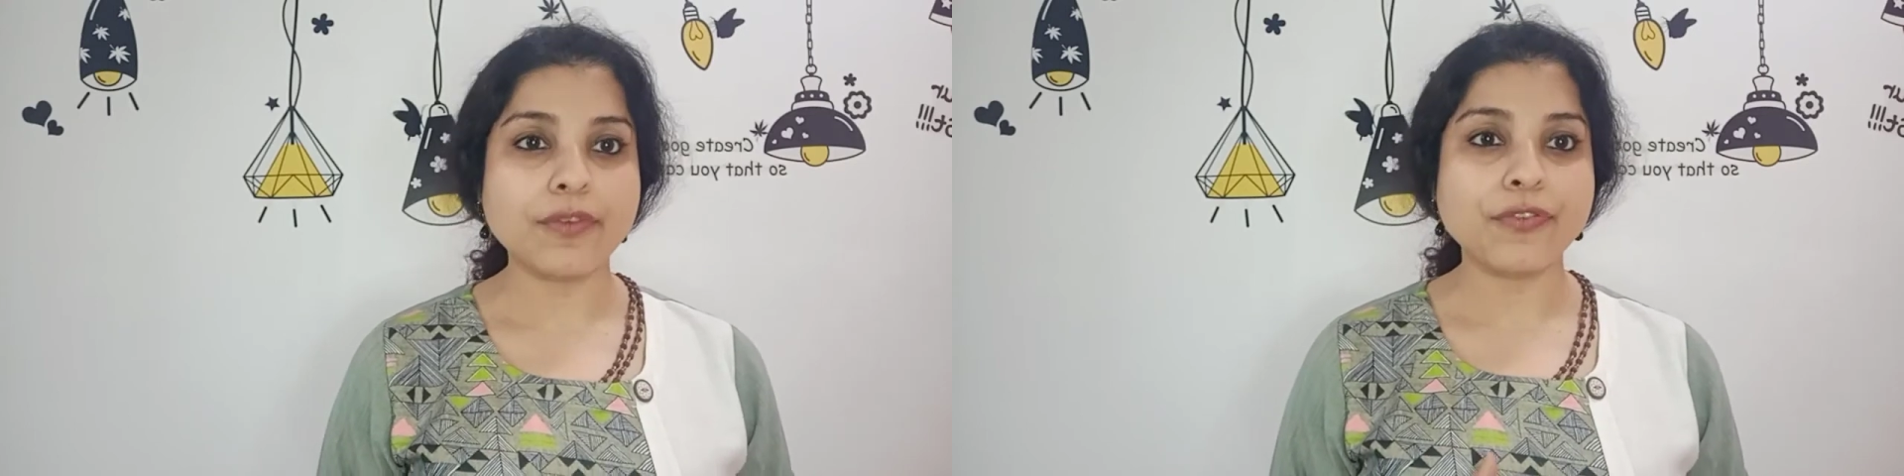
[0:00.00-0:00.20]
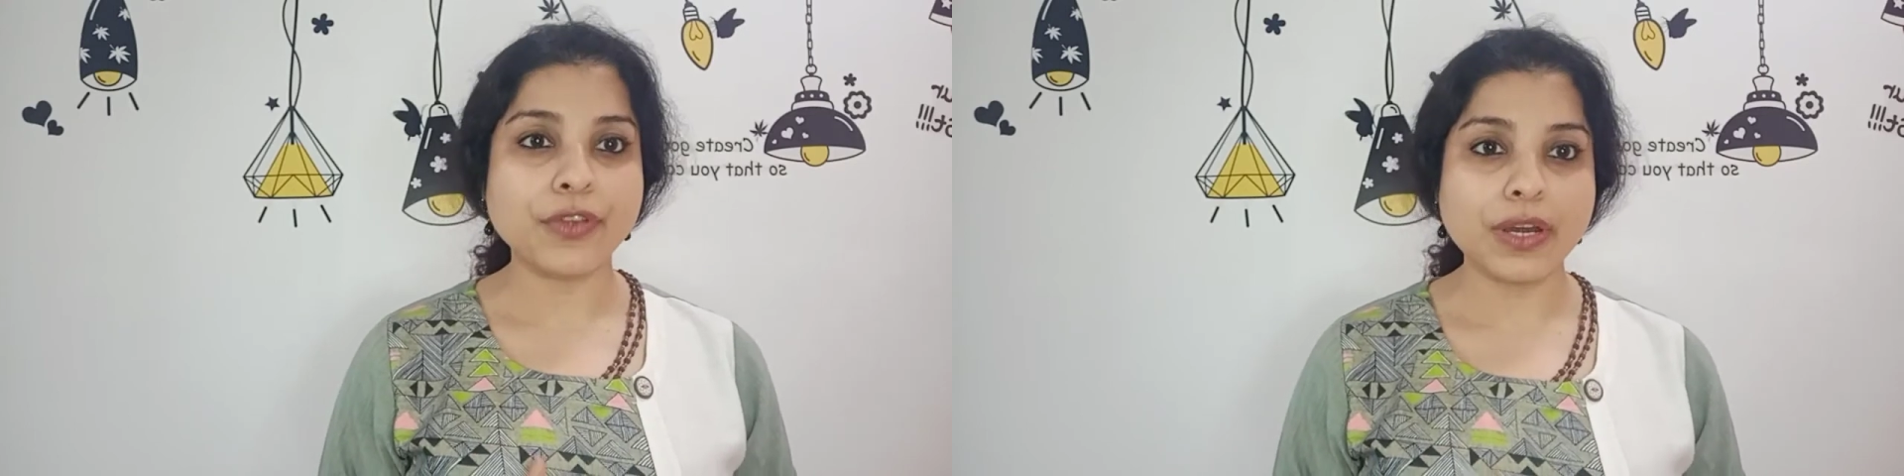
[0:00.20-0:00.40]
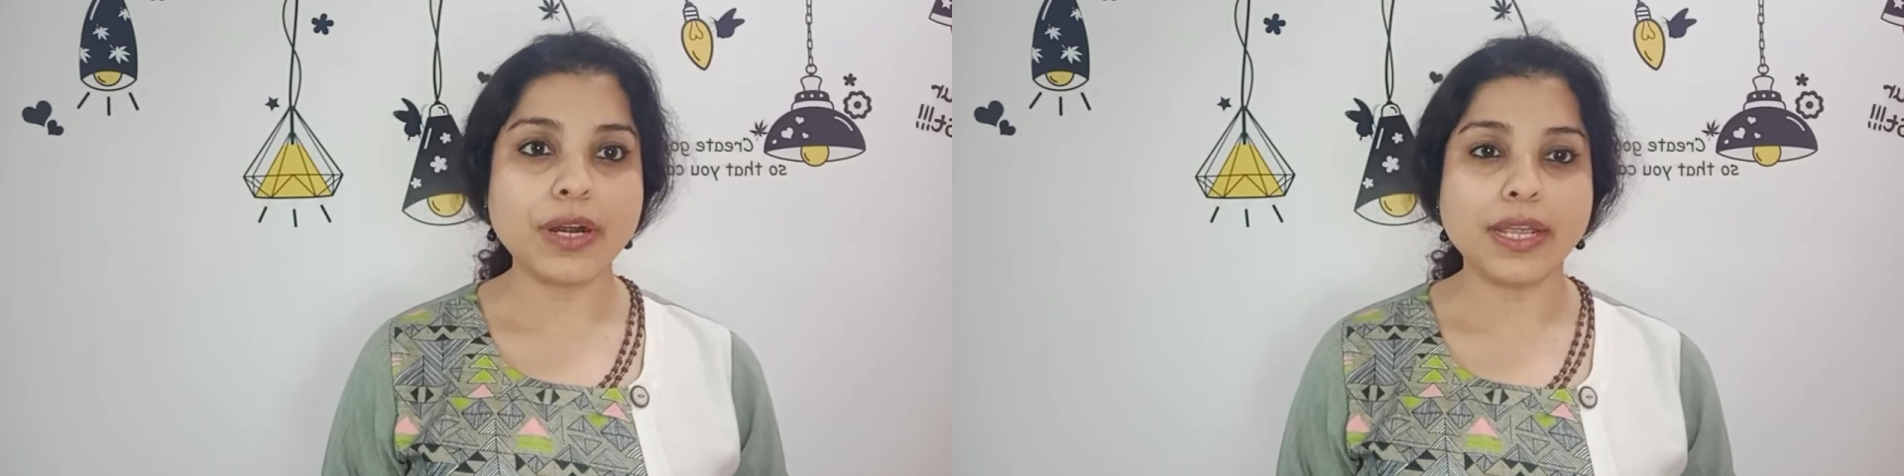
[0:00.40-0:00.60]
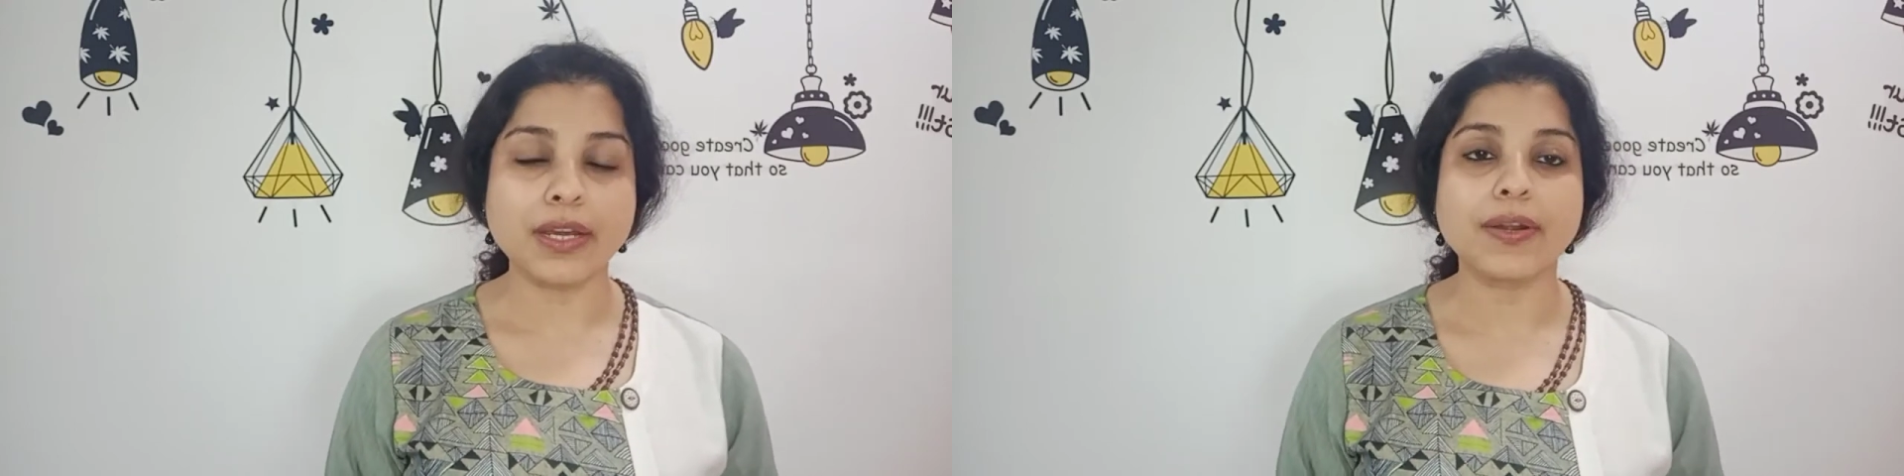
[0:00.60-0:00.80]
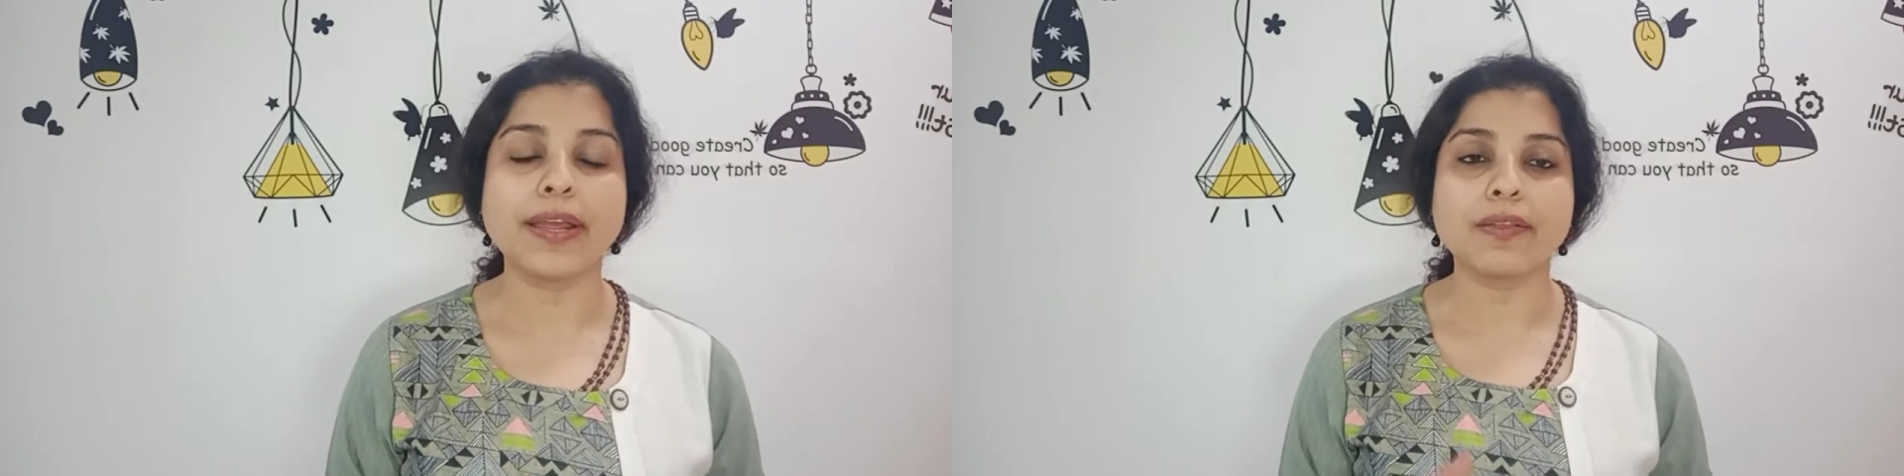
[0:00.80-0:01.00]
the fear
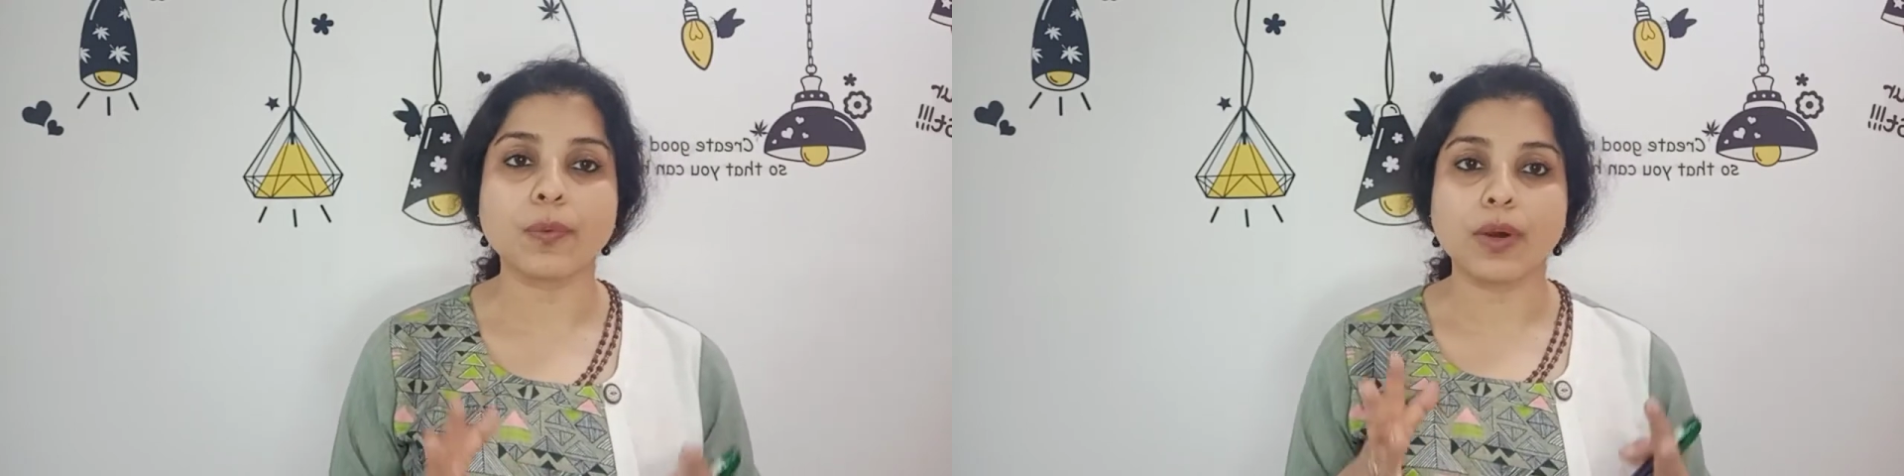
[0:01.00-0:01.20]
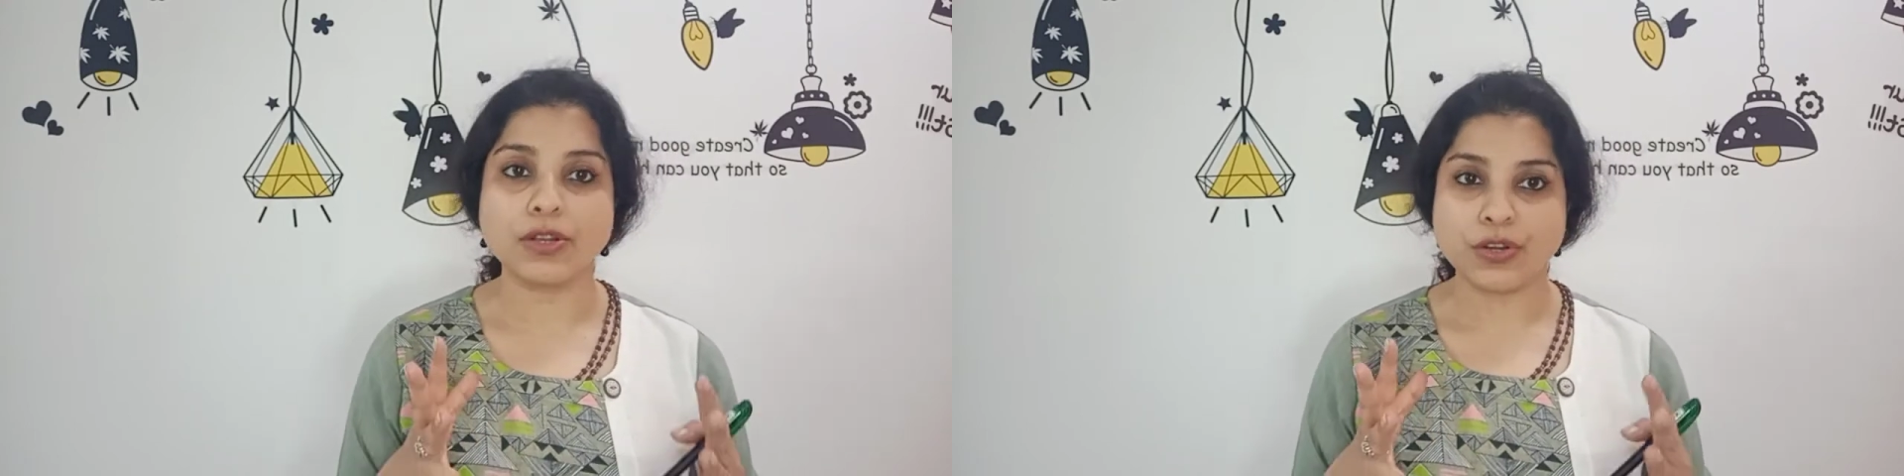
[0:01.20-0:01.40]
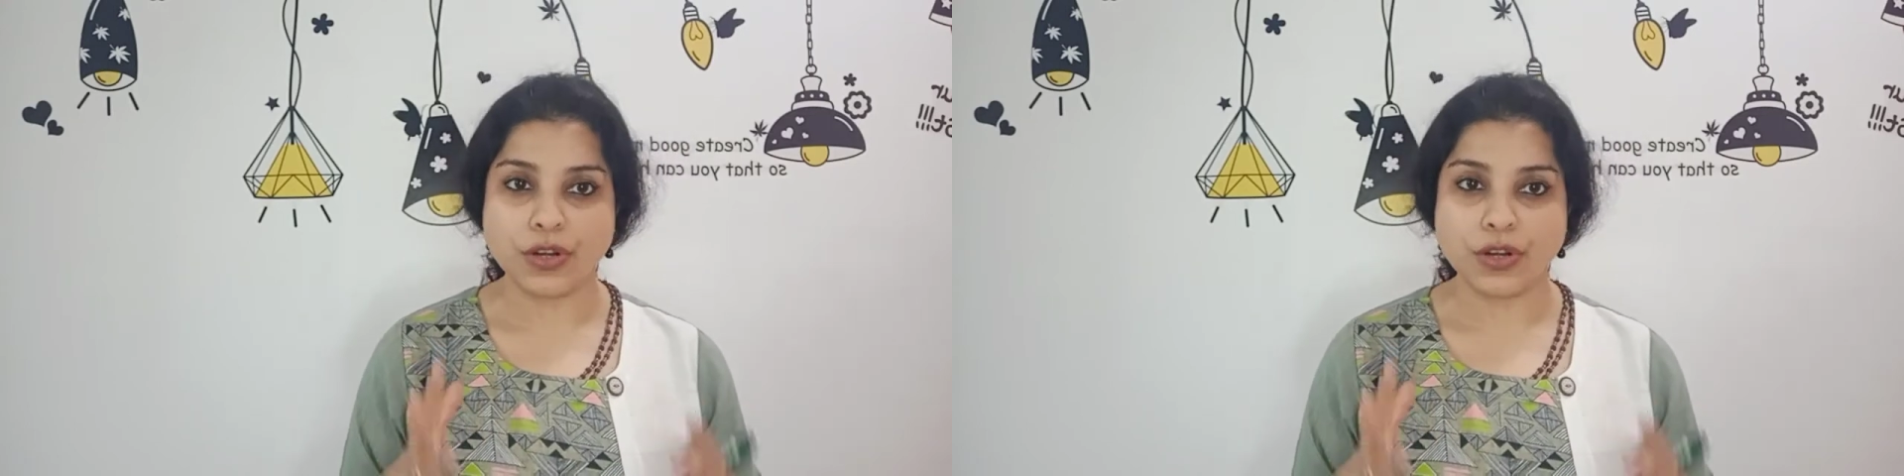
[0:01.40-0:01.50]
hearing the word